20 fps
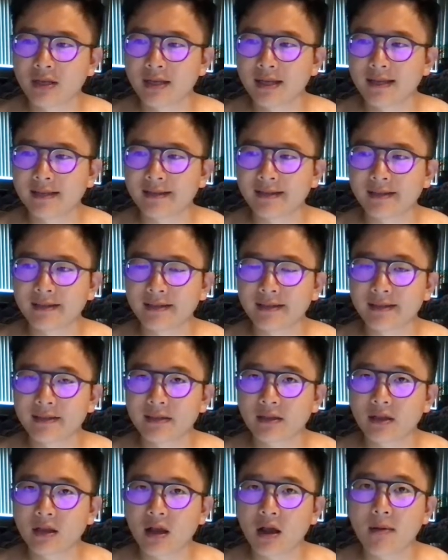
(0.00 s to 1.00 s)
since
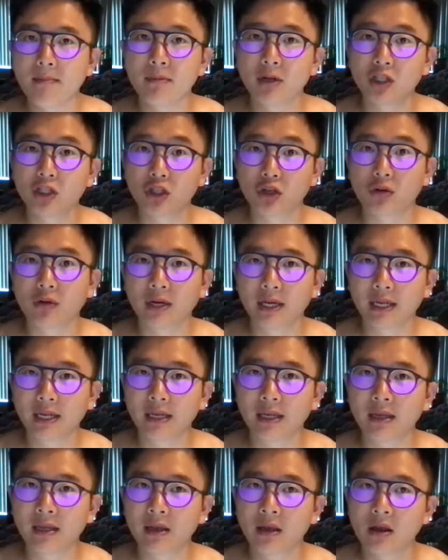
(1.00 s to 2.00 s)
a
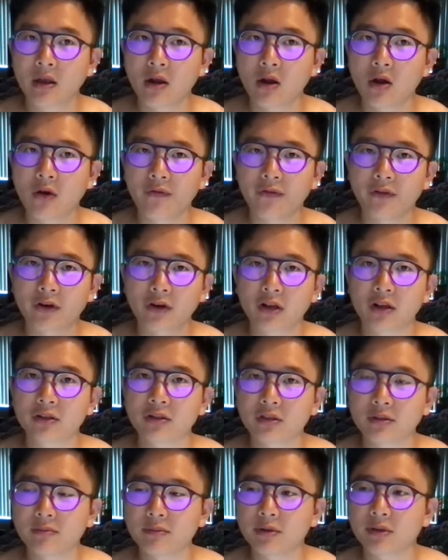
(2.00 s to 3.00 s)
majority of their
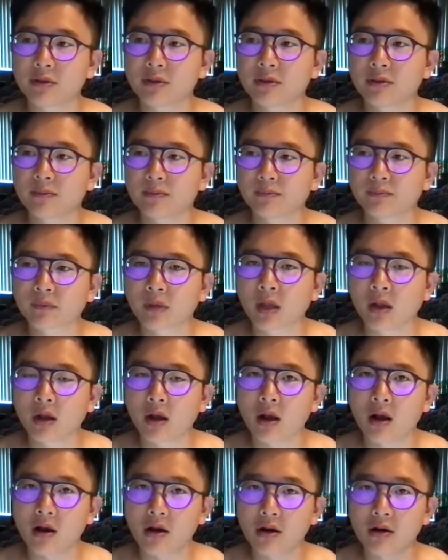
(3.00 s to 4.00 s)
customers
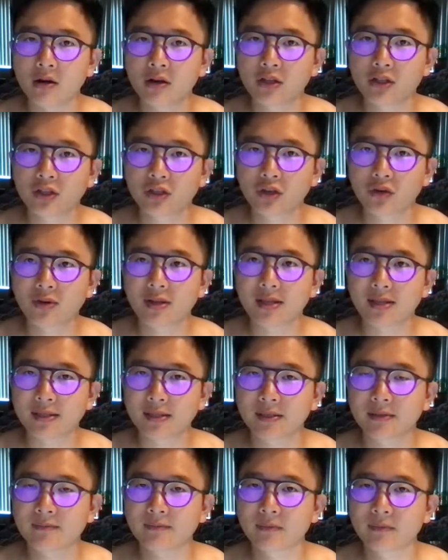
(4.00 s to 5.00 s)
are students.
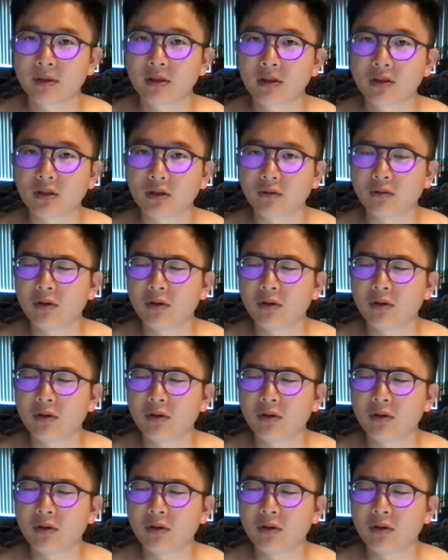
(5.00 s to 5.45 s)
So